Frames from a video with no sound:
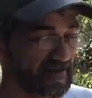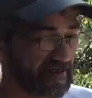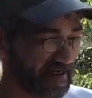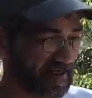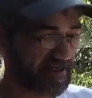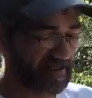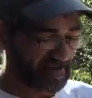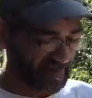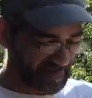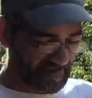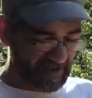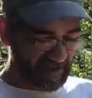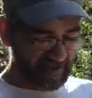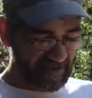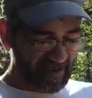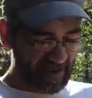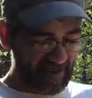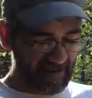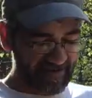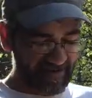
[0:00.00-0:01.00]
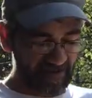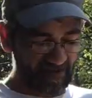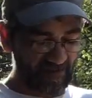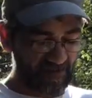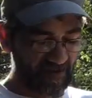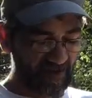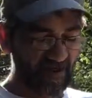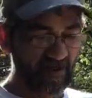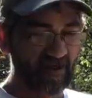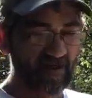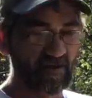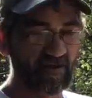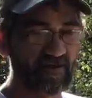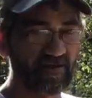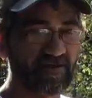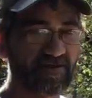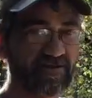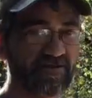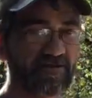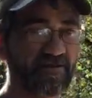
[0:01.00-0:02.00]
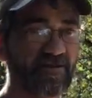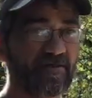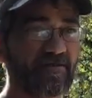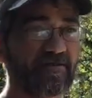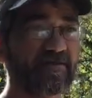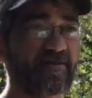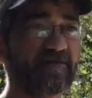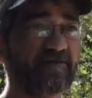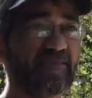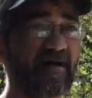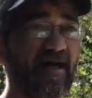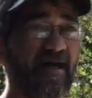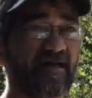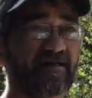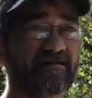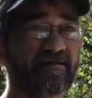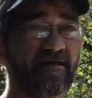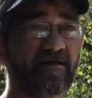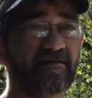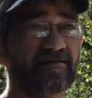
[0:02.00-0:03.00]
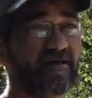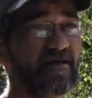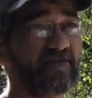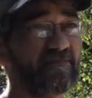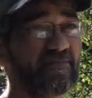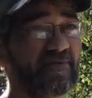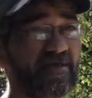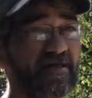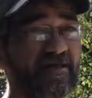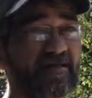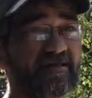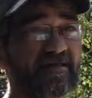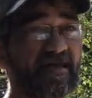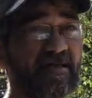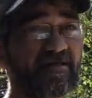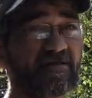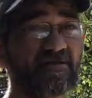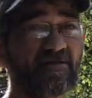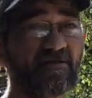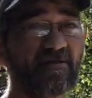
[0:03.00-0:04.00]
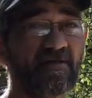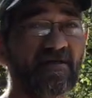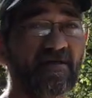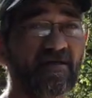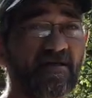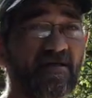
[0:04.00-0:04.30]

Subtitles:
At any rate, yeah. So cordless drill and impact, they're pretty essential.